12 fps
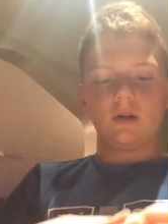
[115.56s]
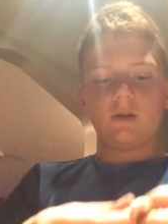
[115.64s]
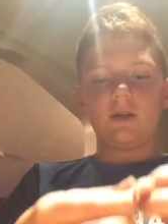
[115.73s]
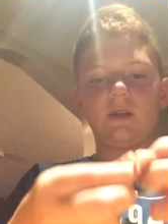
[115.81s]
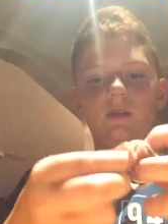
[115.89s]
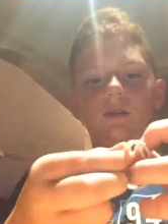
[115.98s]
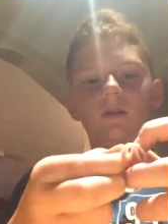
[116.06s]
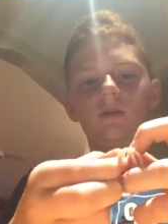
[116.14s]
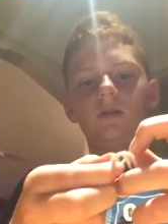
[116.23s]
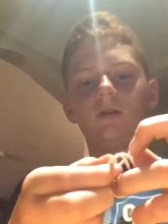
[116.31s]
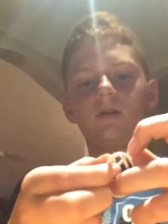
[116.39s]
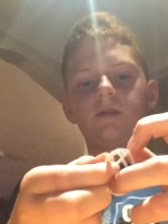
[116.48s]
And then go
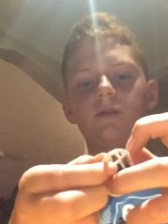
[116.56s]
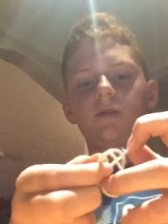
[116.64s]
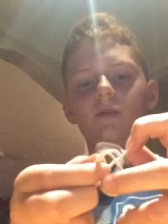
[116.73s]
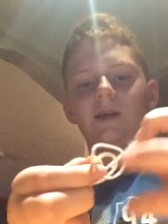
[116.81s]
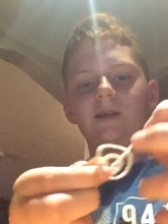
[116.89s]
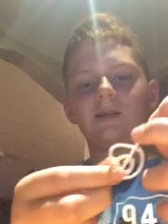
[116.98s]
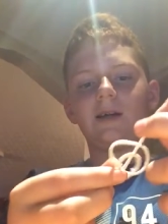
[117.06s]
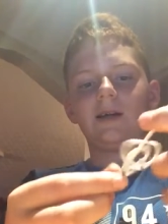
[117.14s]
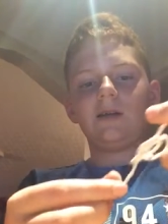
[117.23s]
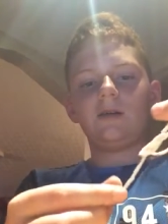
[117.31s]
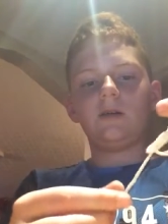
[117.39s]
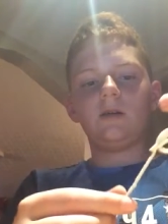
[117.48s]
through like
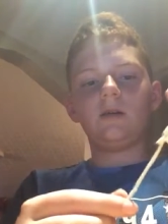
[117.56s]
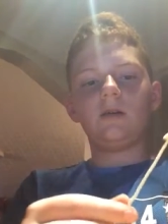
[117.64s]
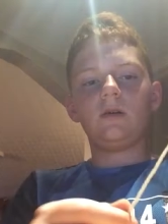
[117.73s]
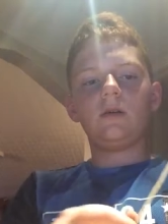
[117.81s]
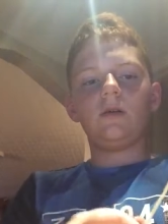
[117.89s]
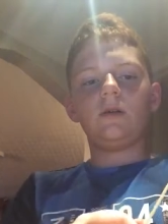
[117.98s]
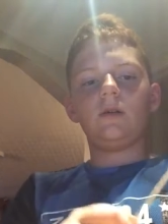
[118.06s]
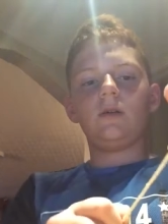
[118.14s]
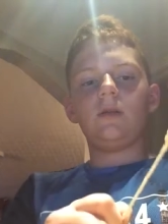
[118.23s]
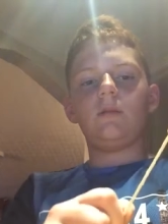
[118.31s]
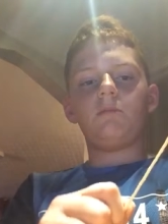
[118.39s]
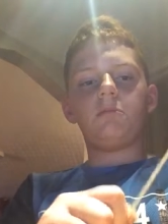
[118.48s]
that.
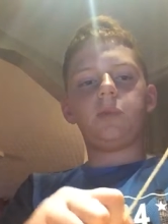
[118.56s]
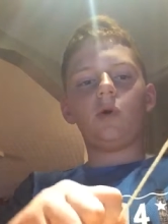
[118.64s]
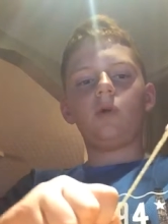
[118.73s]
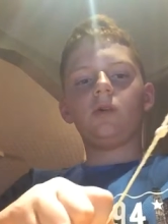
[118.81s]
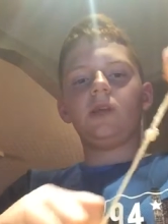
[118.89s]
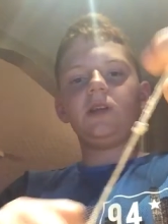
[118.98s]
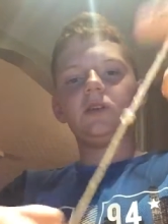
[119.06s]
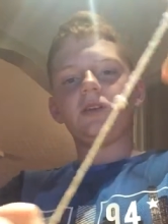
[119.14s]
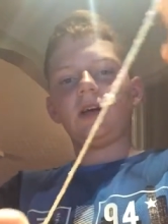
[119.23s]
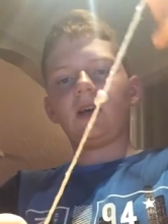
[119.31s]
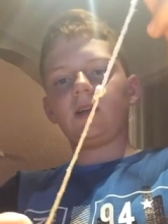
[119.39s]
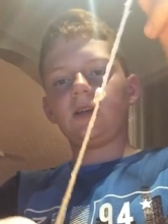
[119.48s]
Then pull and it does
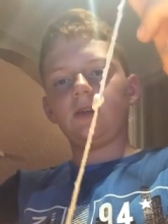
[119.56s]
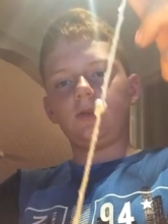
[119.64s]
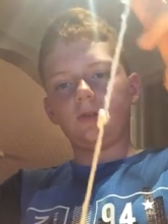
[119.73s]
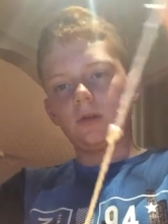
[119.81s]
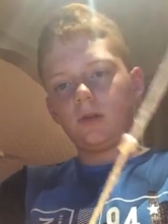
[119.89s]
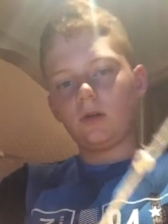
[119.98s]
like a little